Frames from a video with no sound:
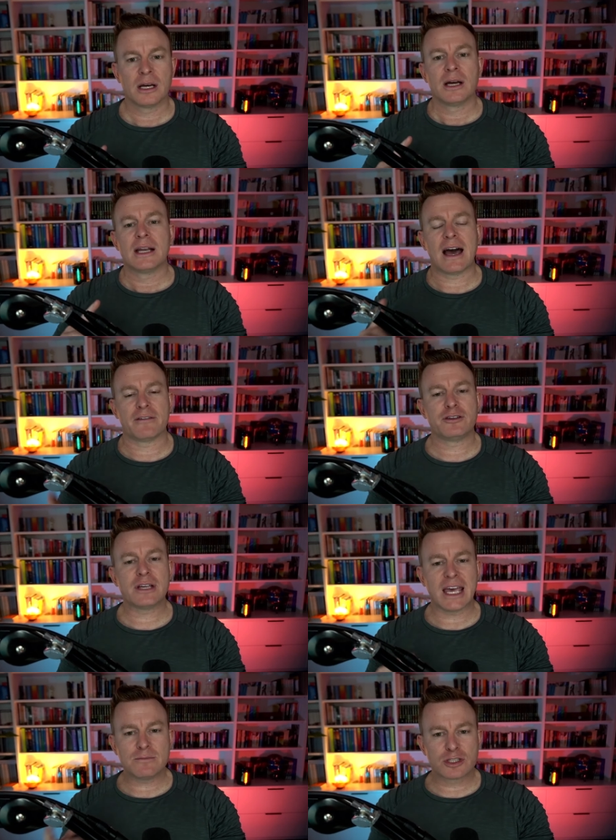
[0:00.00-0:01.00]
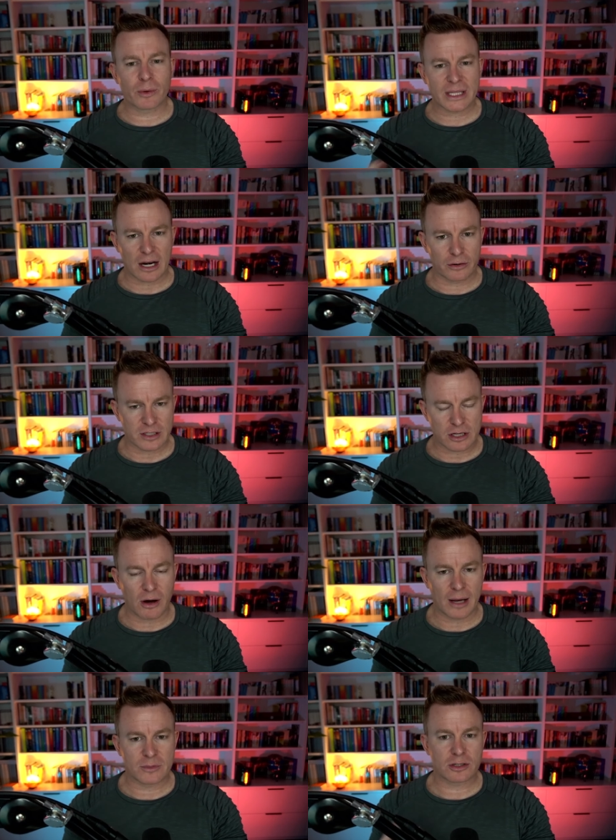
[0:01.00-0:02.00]
Now, if you keep doing that over
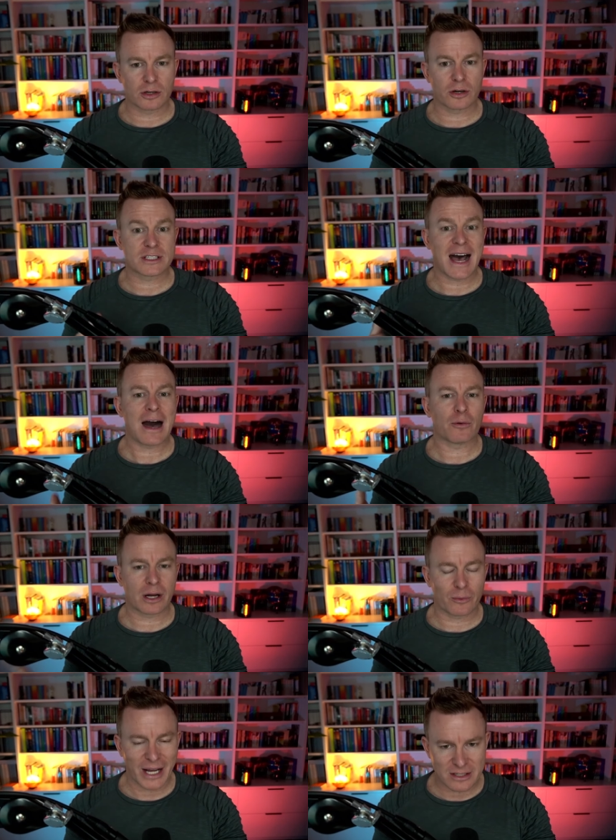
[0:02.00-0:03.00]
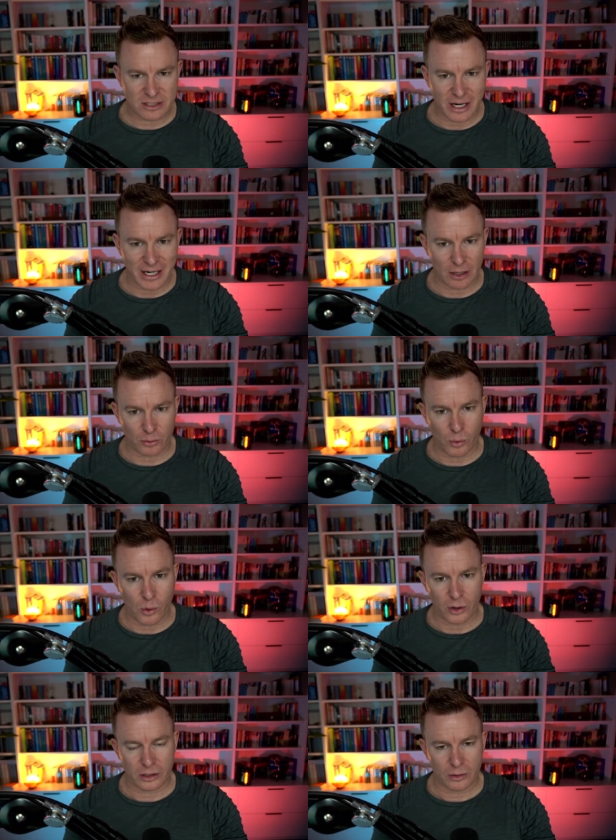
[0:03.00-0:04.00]
time, the dog goes, when I wheeze outside, I get a
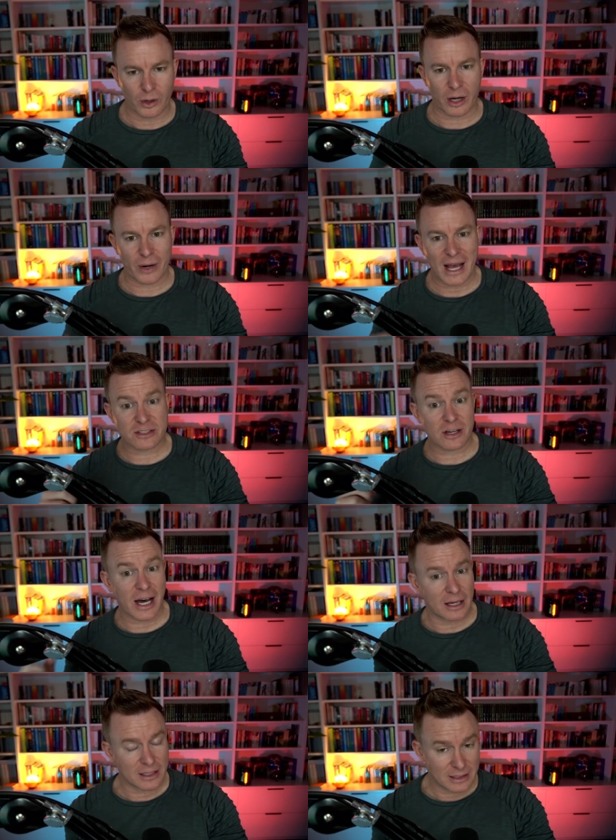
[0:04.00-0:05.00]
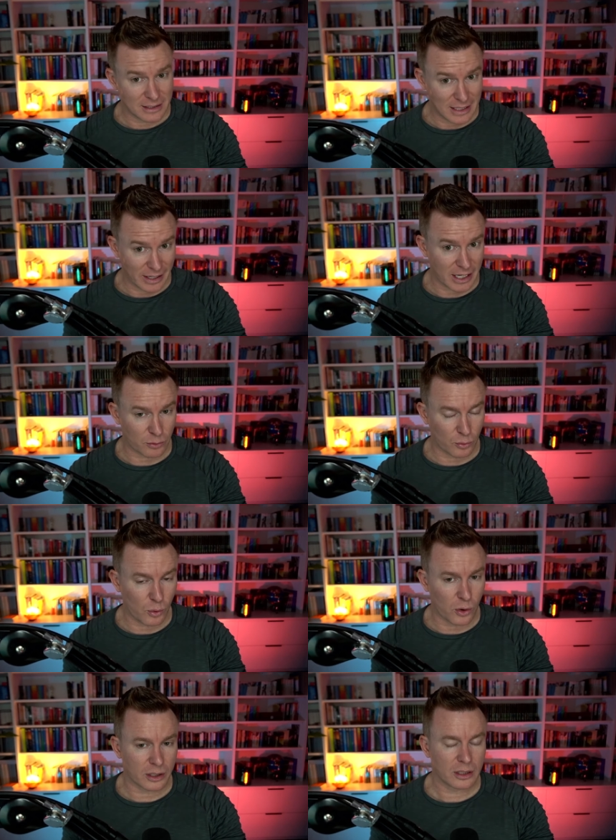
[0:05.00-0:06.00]
reward. When I wheeze outside, then I get a
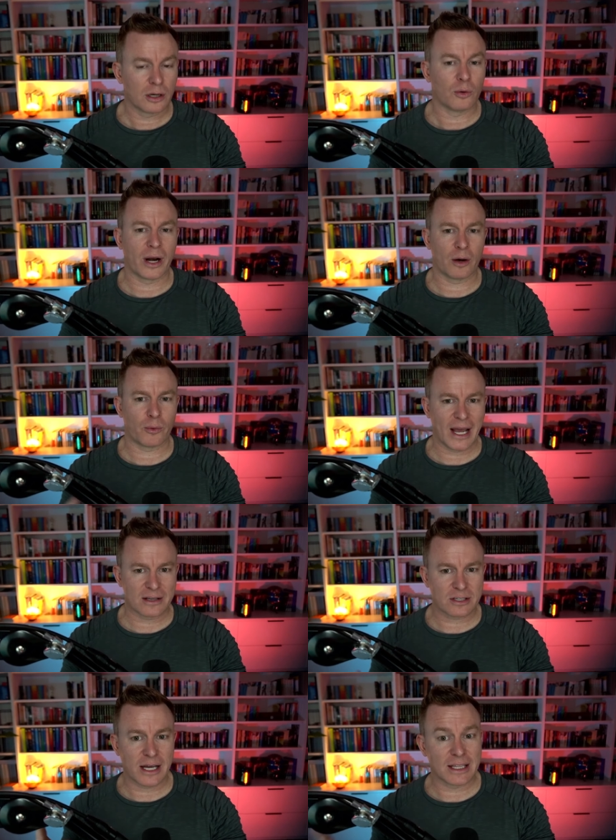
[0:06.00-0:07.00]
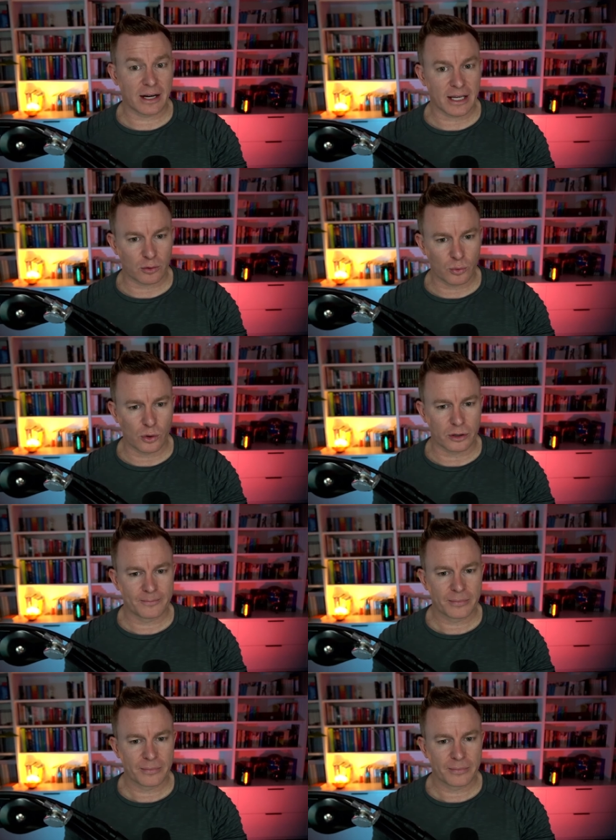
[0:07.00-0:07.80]
reward. When I wheeze outside, then I get a reward.